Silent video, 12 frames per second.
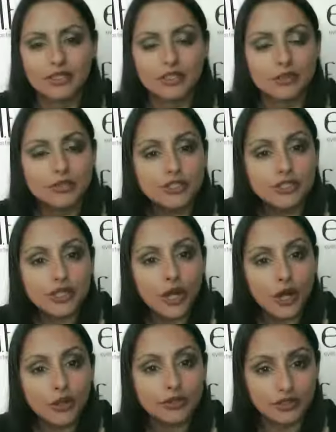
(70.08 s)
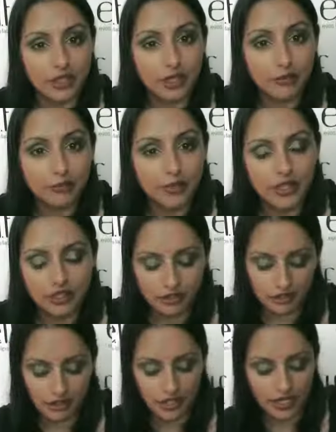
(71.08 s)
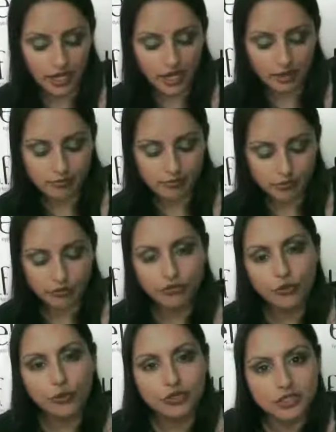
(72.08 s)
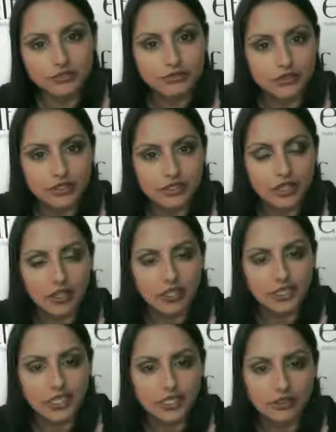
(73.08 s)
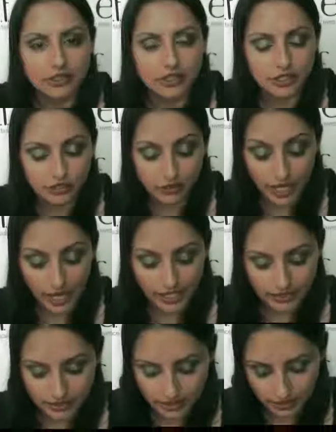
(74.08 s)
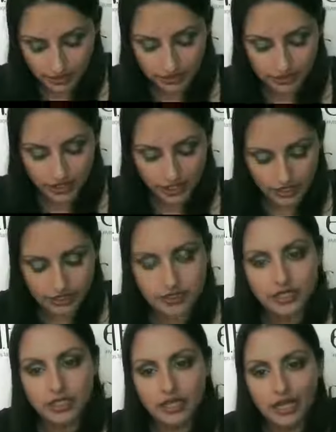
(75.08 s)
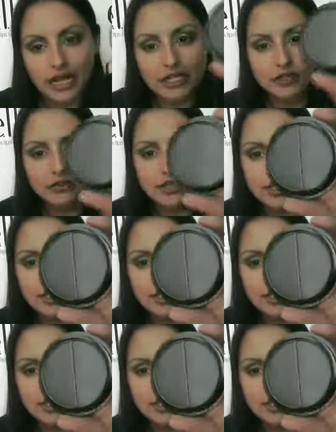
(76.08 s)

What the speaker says: So I'm just going to hold up the 4 different eyeshadows that you get in this kit, and you'll